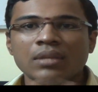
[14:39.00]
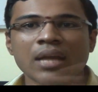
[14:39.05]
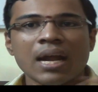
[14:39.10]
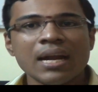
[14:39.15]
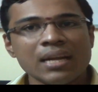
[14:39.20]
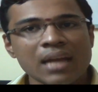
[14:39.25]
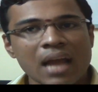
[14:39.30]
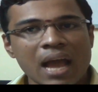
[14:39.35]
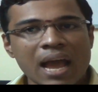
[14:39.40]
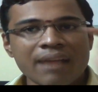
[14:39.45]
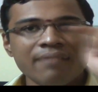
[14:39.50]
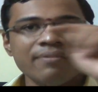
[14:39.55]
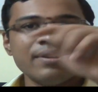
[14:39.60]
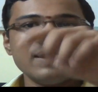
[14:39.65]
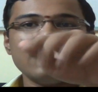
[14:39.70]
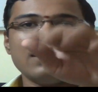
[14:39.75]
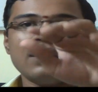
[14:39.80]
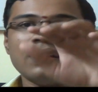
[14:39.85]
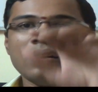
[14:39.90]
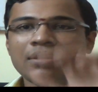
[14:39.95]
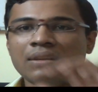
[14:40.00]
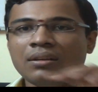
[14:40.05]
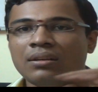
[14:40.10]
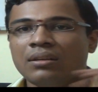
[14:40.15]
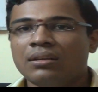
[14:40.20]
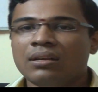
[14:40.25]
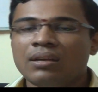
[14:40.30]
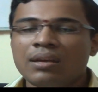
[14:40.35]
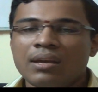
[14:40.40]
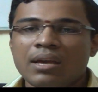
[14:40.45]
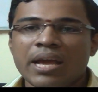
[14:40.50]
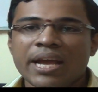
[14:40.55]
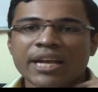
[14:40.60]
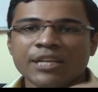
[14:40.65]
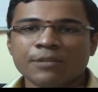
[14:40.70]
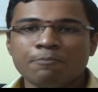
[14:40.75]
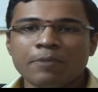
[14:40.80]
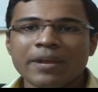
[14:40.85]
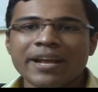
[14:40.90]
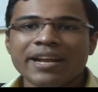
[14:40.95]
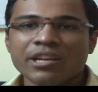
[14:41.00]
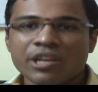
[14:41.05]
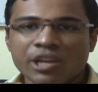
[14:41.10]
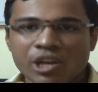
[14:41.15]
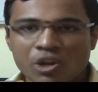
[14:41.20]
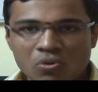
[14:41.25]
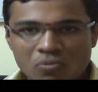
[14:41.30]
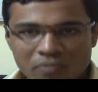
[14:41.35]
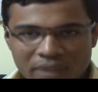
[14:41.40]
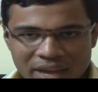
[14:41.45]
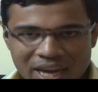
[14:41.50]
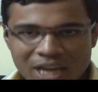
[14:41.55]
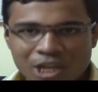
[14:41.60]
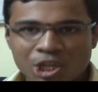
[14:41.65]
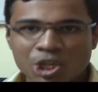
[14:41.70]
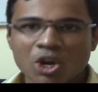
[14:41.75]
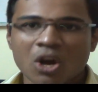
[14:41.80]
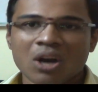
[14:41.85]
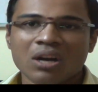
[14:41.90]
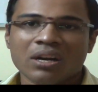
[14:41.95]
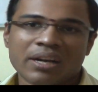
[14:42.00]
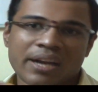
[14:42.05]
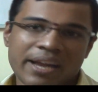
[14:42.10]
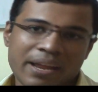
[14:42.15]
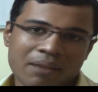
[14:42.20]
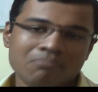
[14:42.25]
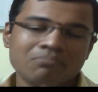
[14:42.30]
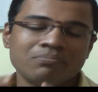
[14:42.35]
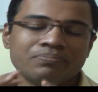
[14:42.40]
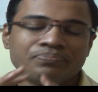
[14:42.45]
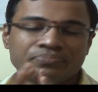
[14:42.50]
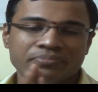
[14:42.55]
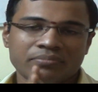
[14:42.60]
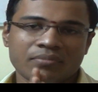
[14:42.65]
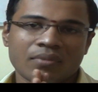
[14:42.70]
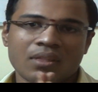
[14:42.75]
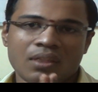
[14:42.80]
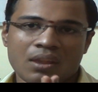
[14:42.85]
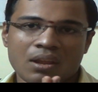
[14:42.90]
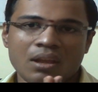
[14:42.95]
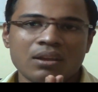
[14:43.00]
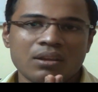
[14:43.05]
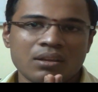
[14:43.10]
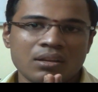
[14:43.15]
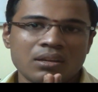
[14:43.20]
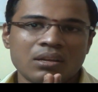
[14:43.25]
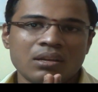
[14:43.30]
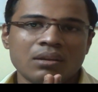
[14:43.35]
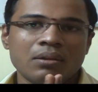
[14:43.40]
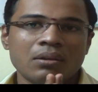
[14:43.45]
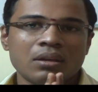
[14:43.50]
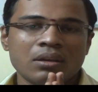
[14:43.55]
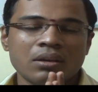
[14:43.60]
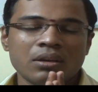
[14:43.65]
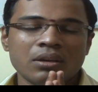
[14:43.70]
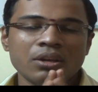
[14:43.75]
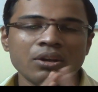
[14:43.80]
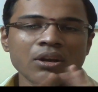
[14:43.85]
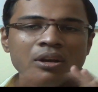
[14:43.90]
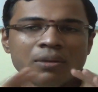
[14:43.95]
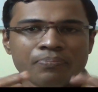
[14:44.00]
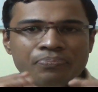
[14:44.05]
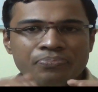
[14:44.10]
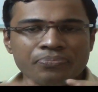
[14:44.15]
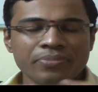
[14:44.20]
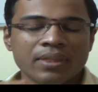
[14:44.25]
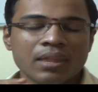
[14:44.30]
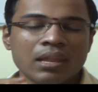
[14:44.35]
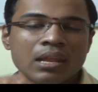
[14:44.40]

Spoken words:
That I will explain to you very shortly. You know,